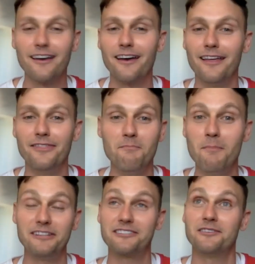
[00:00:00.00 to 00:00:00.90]

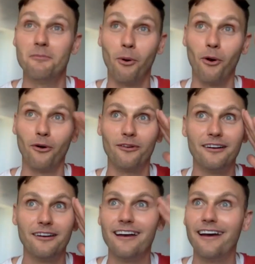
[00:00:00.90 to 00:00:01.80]
unimaginable
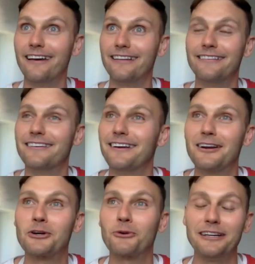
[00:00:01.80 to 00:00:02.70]
and
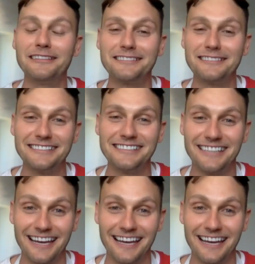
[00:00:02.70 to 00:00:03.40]
crazy.